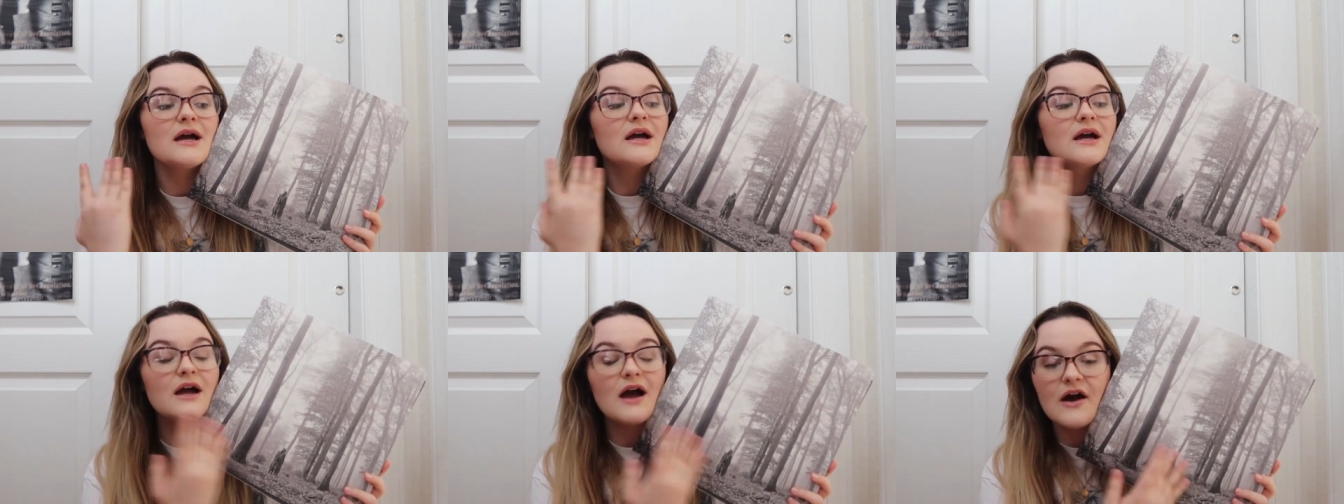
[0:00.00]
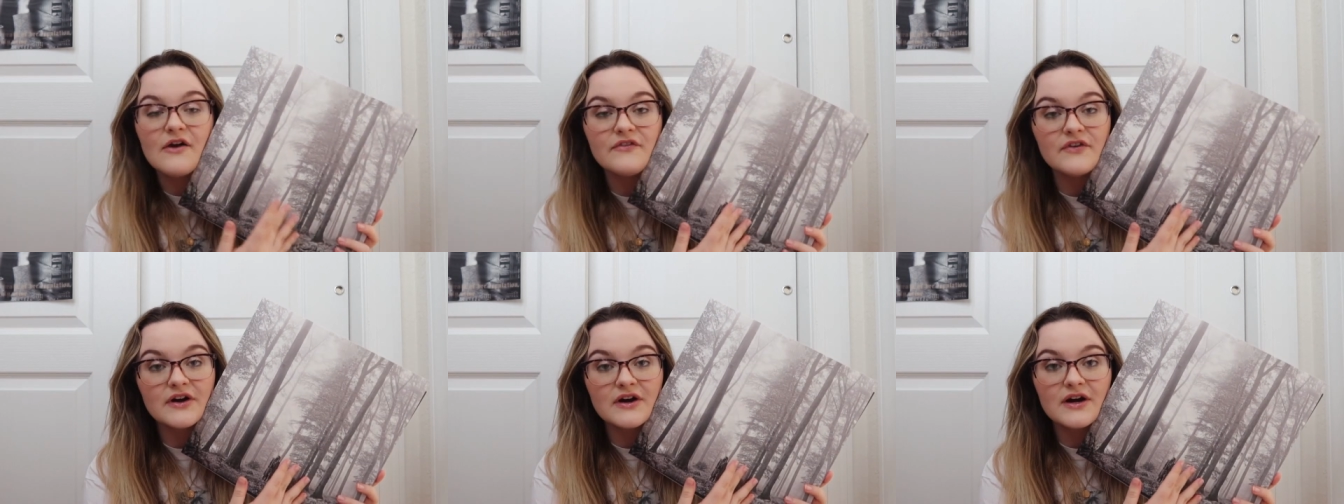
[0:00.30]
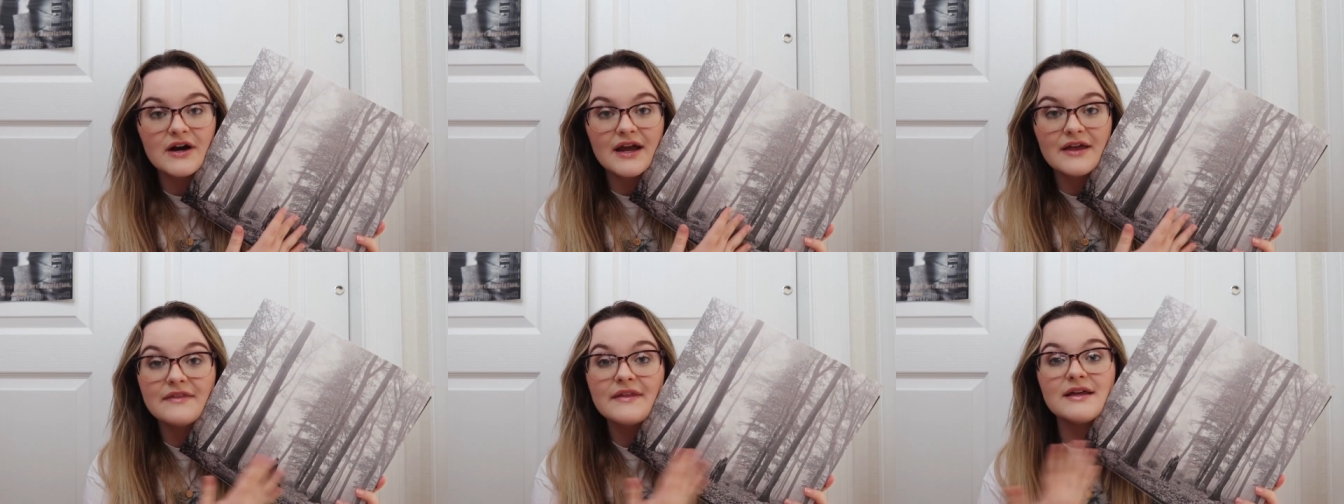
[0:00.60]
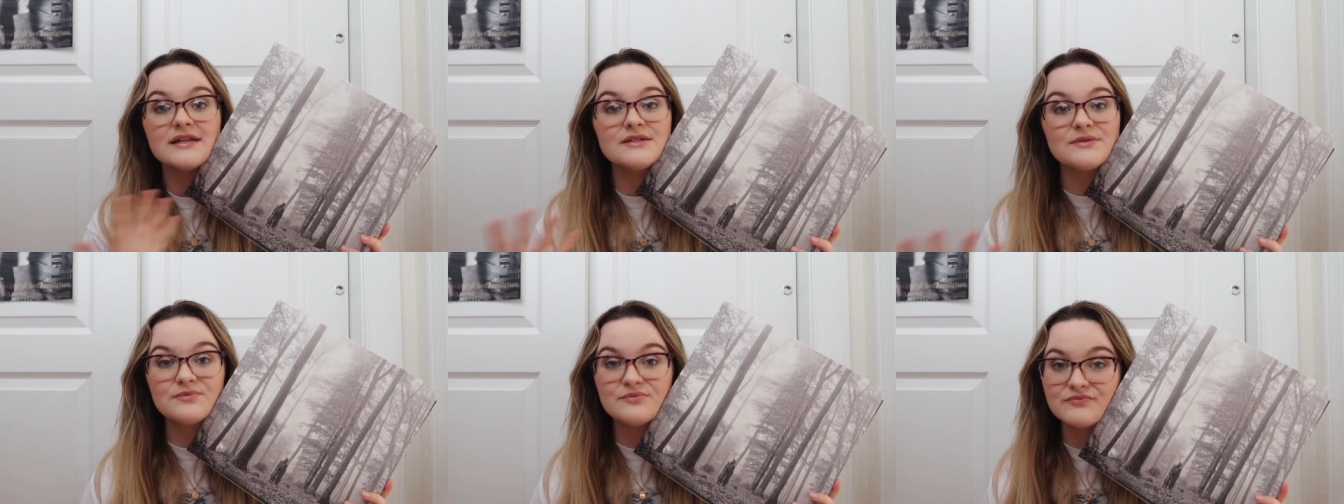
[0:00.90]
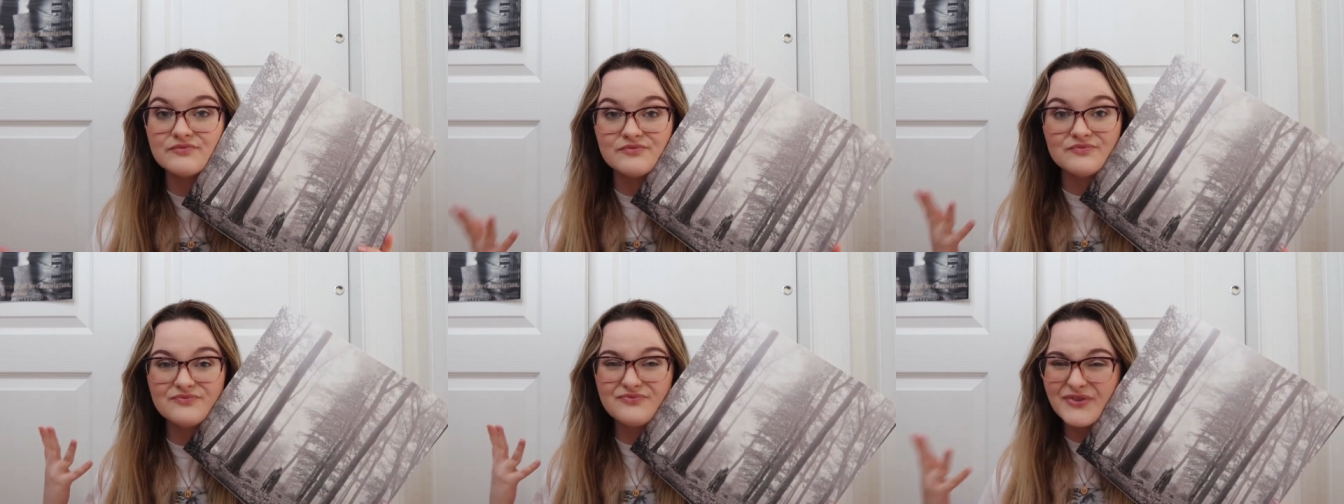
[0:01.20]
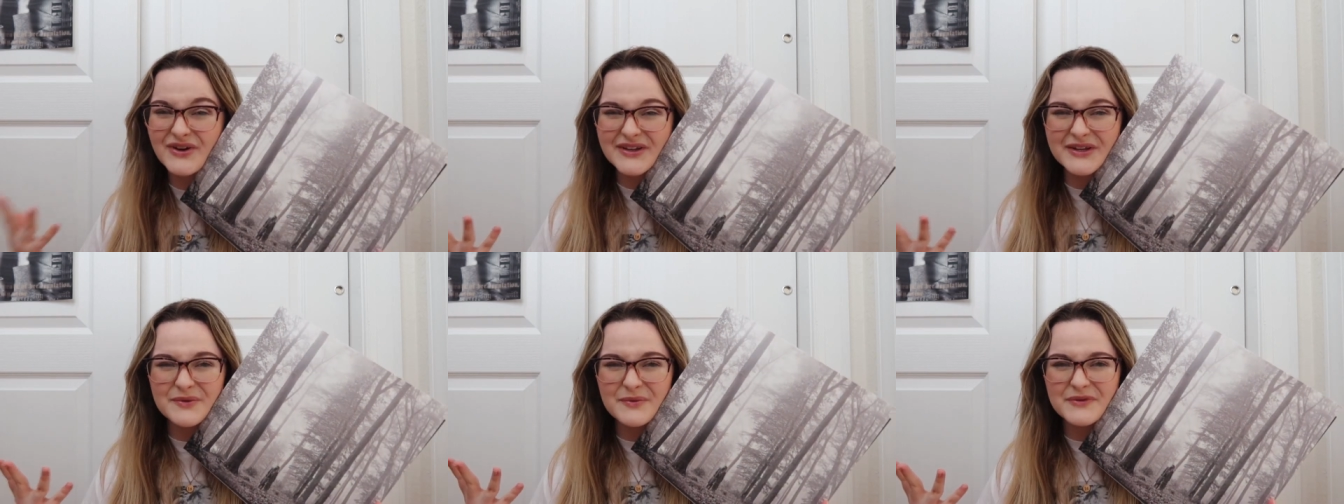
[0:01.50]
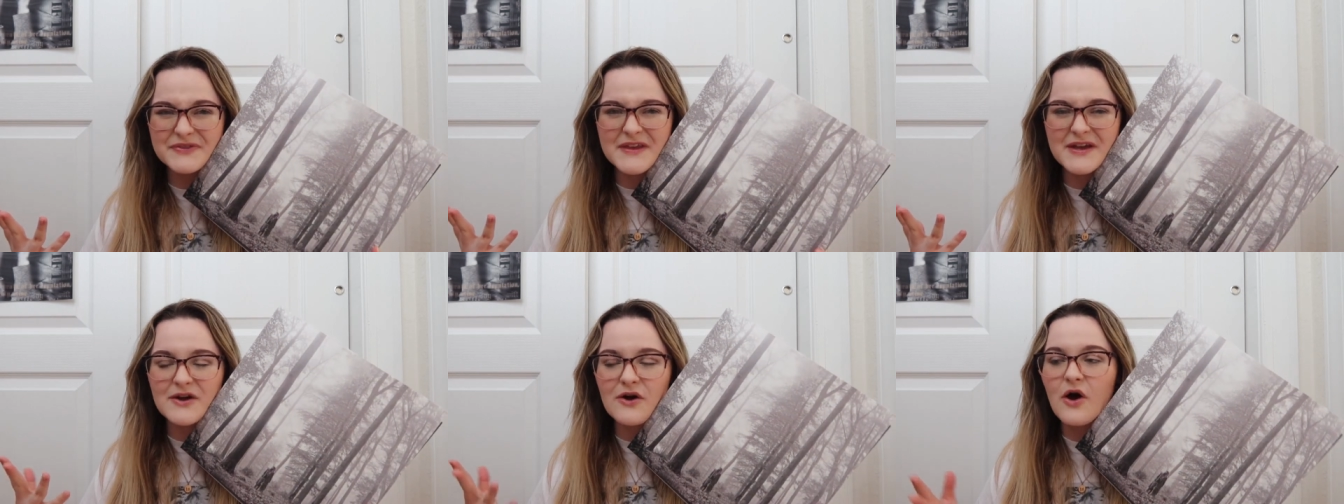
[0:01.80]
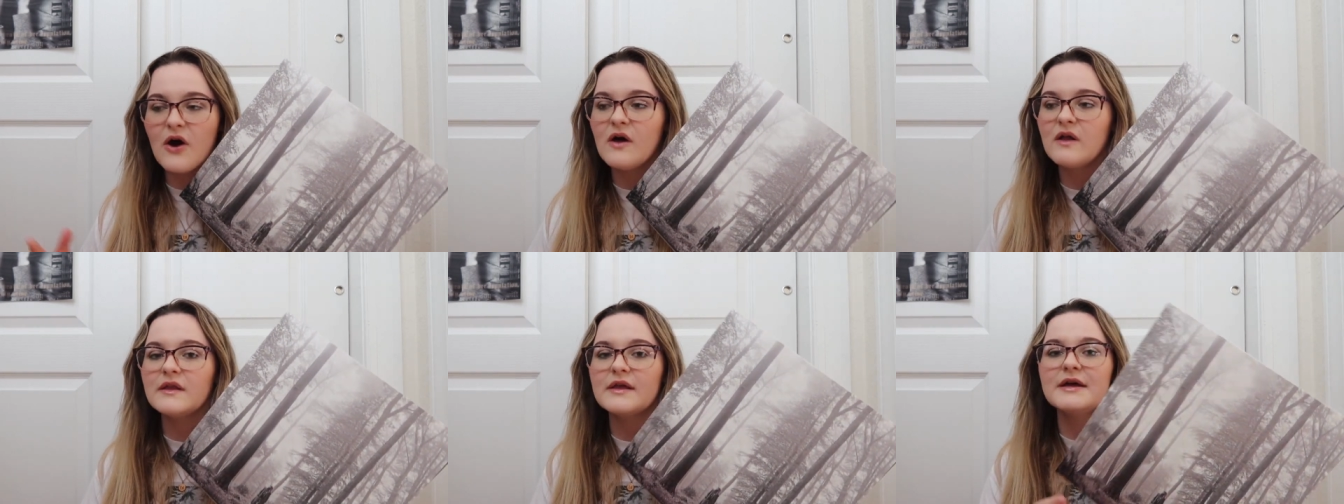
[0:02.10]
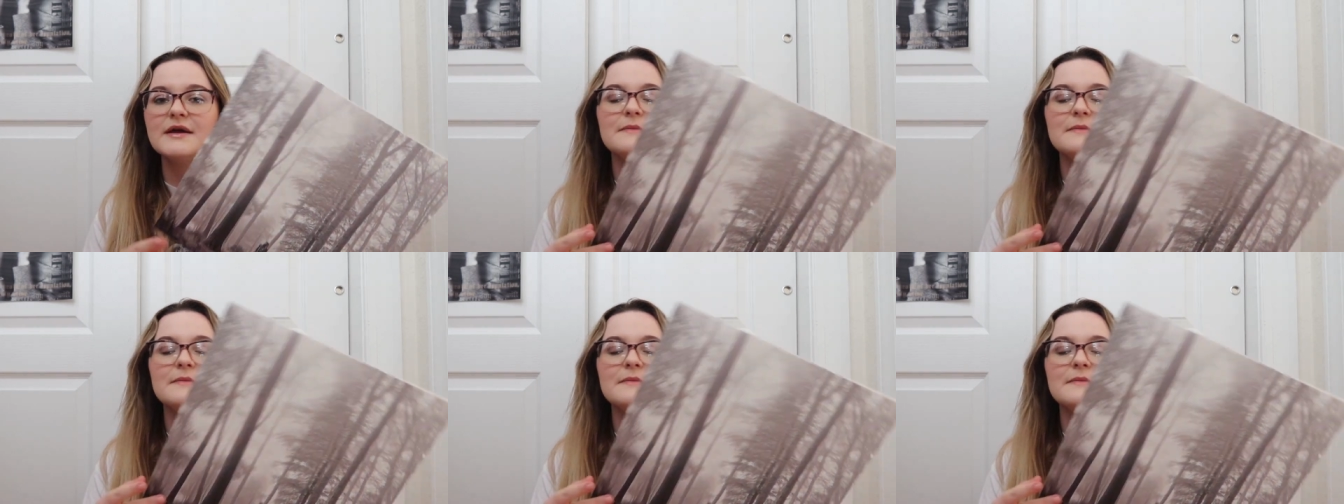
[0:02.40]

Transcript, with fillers: cover and that's really what they call it